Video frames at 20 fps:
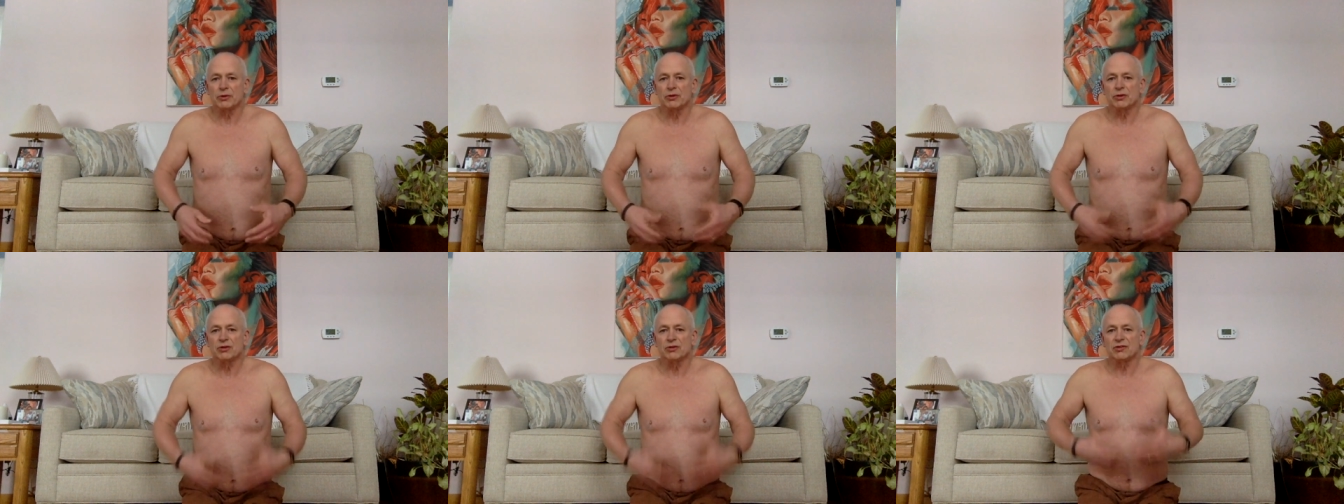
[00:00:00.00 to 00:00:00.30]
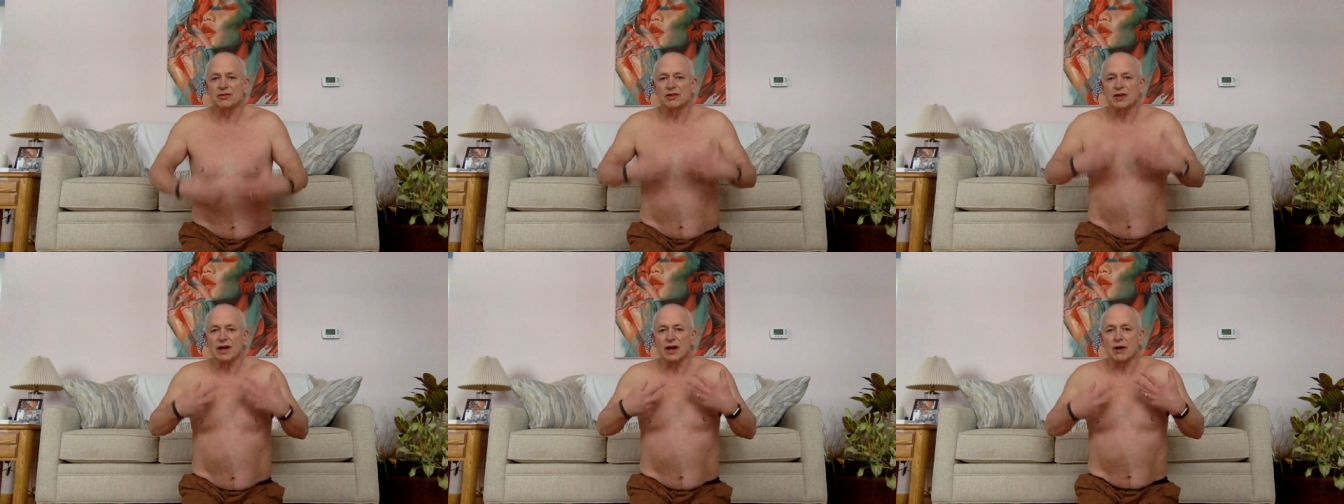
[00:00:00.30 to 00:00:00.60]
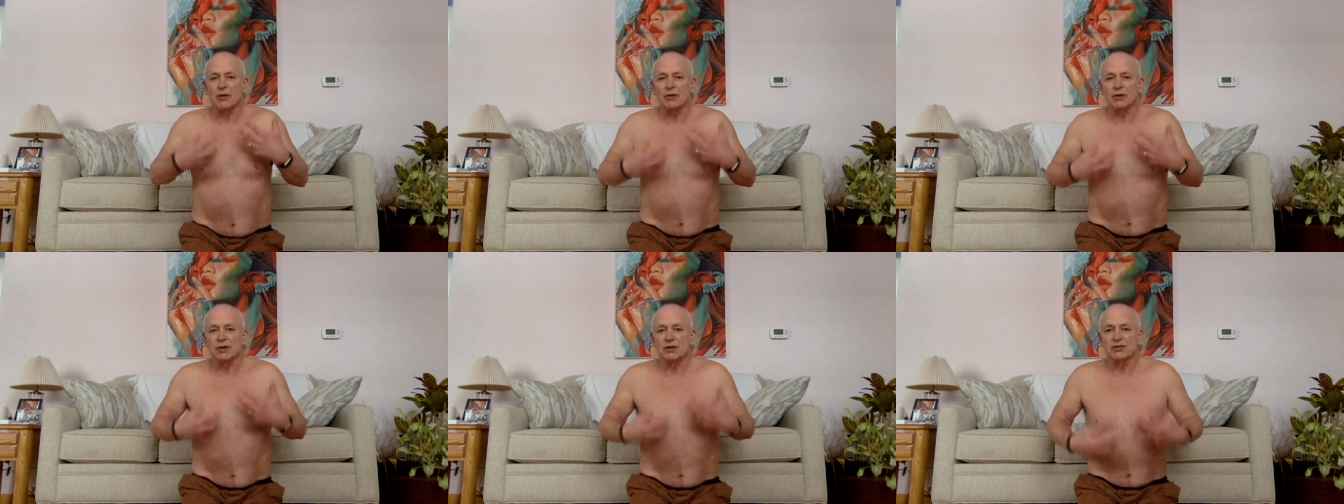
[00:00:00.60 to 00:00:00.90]
you can see
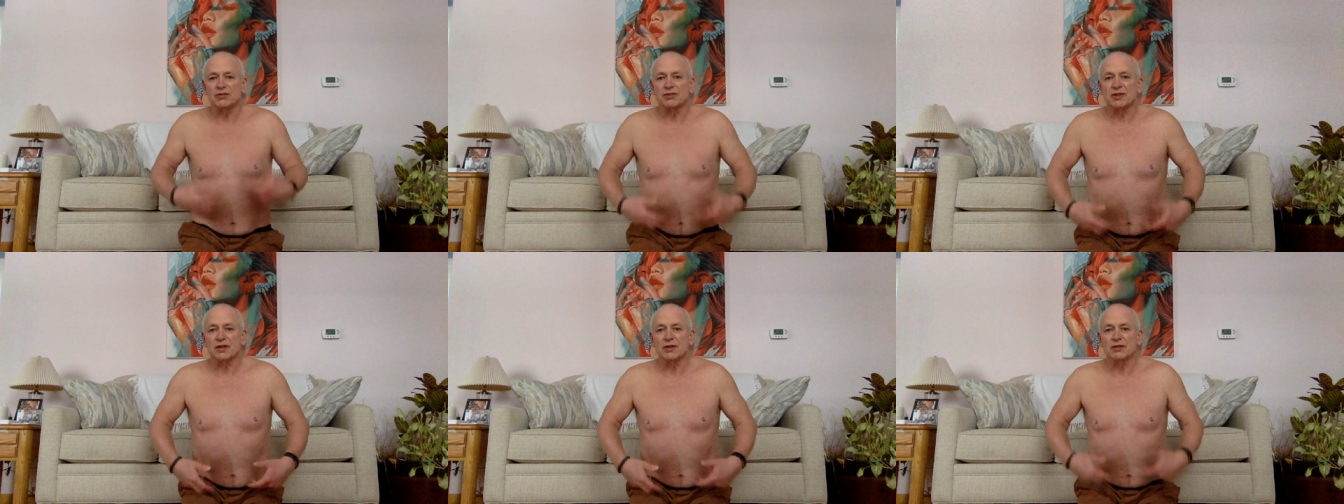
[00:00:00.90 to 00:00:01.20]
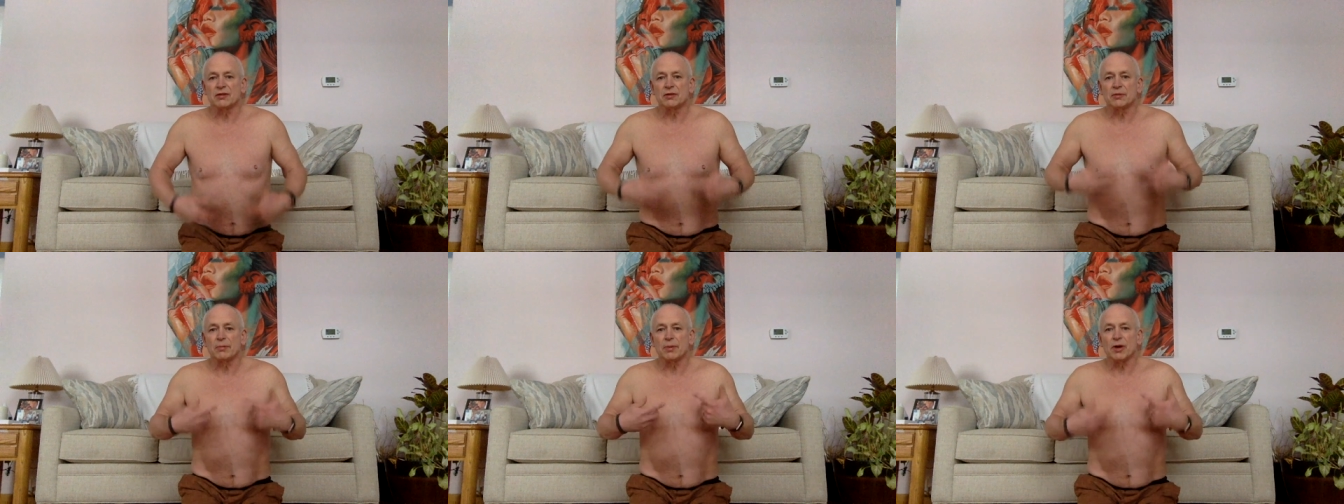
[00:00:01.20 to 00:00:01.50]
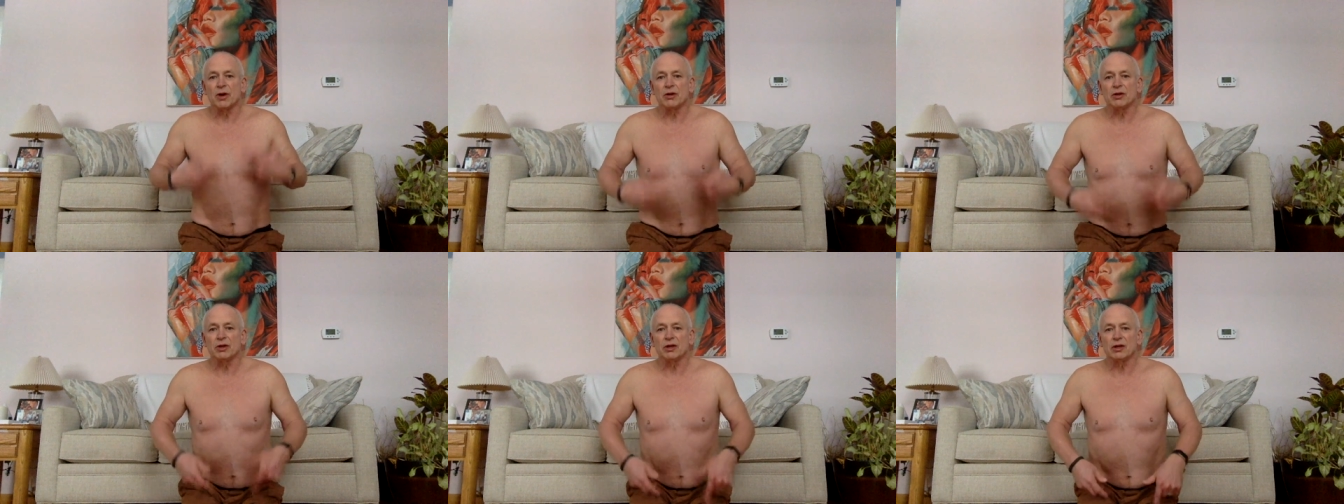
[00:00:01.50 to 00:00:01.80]
how it extends the
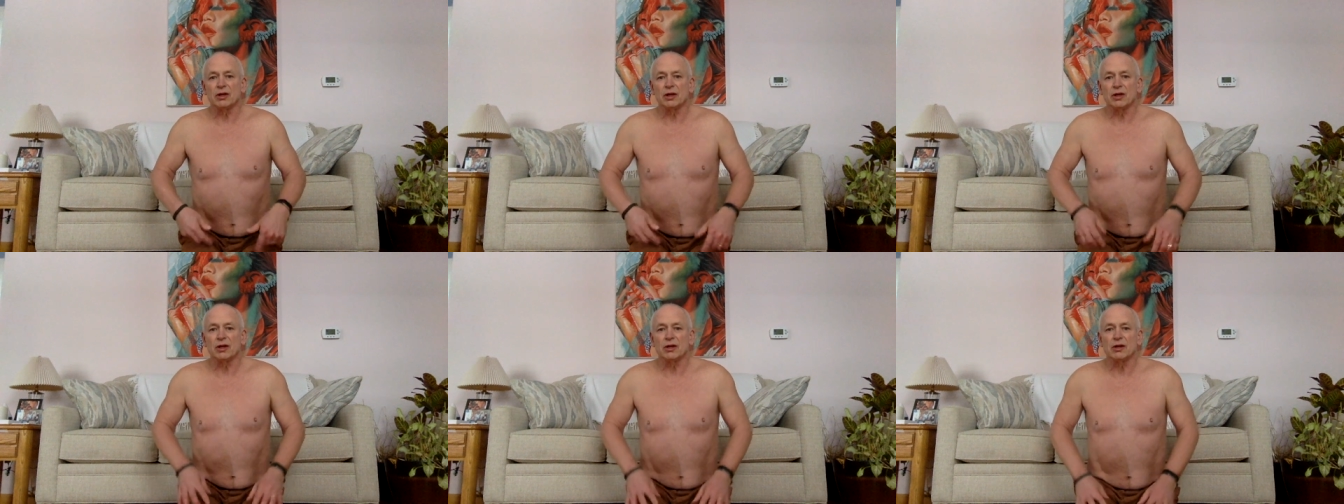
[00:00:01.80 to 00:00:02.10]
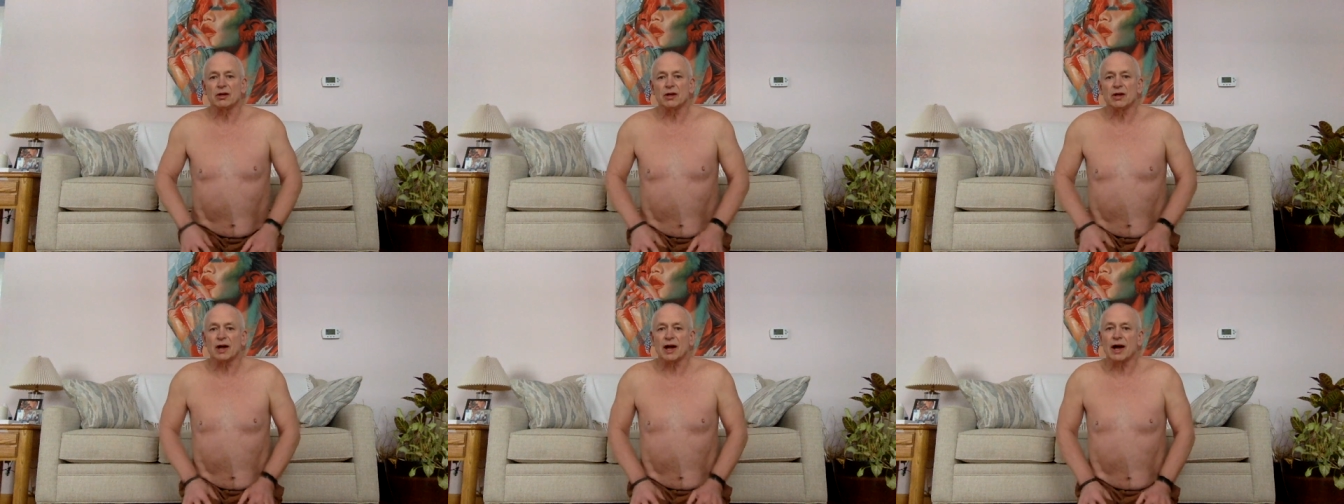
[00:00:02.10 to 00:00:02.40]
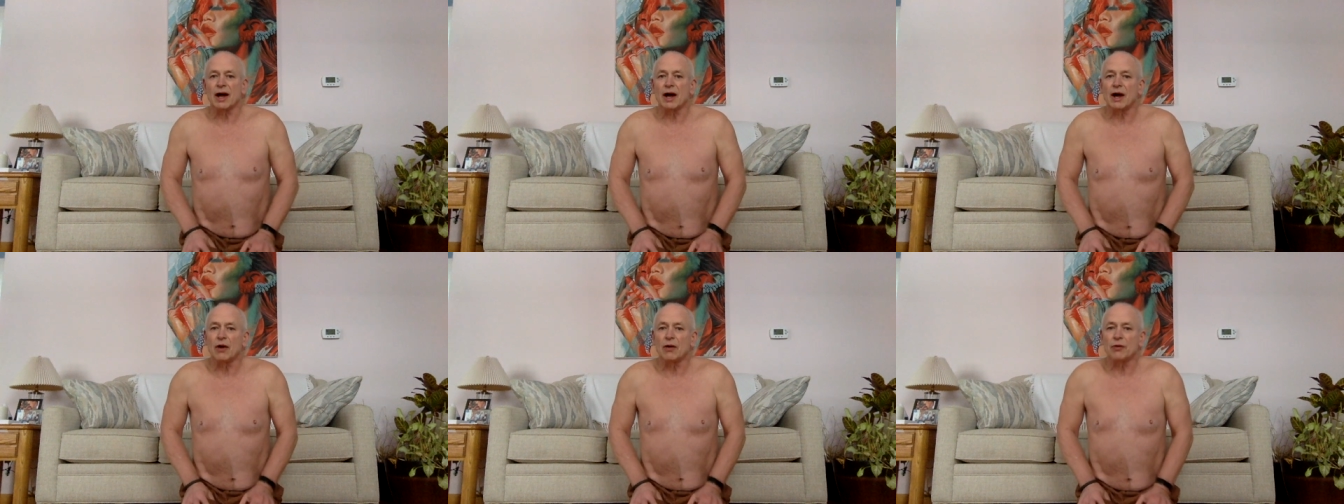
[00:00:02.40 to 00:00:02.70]
belly in and
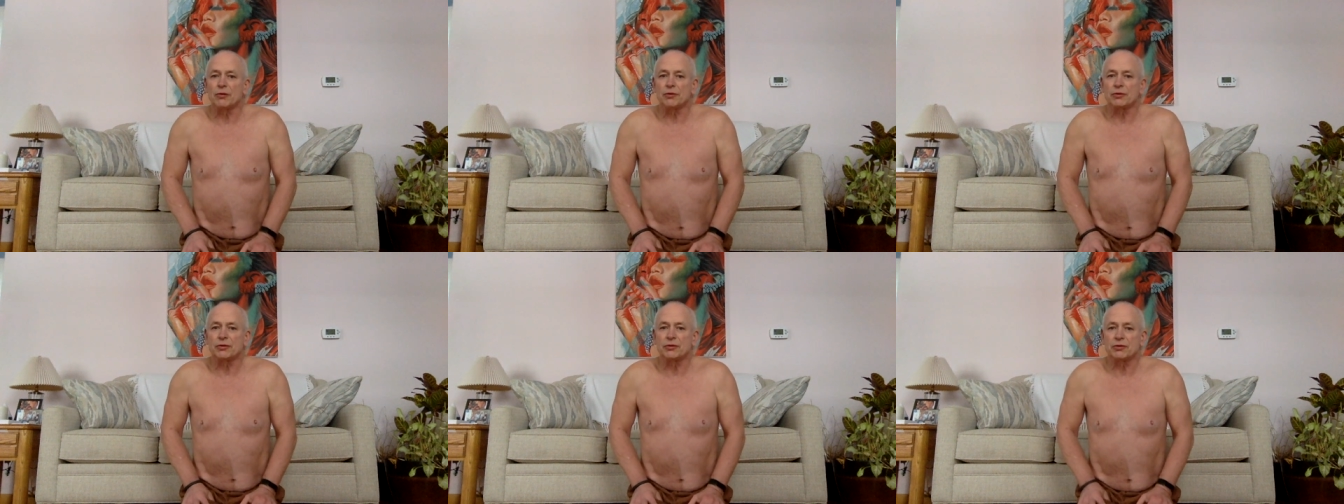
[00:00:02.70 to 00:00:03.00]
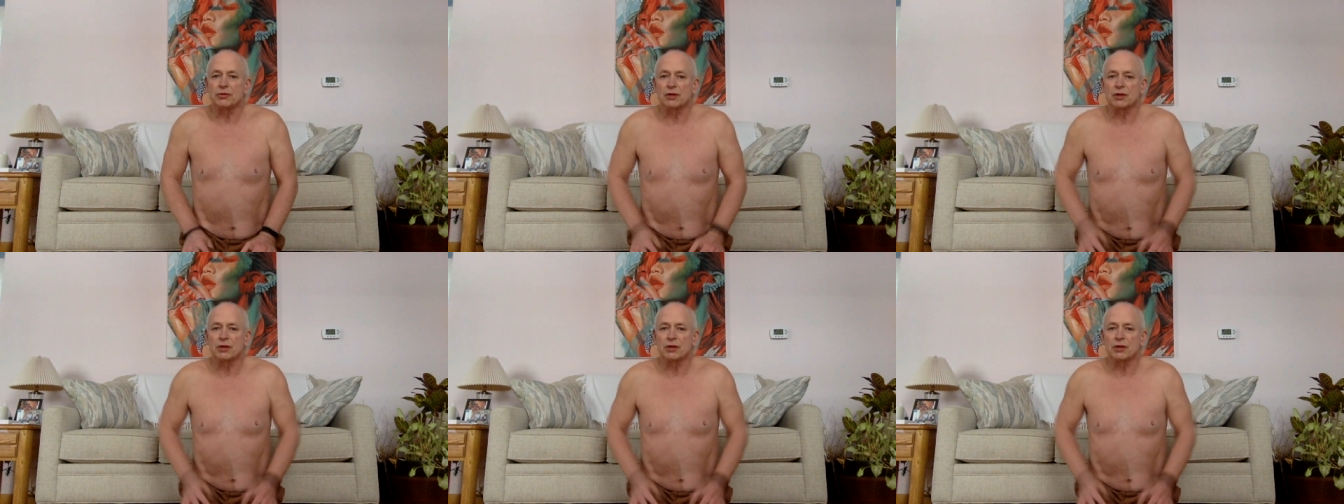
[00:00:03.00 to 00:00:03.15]
out,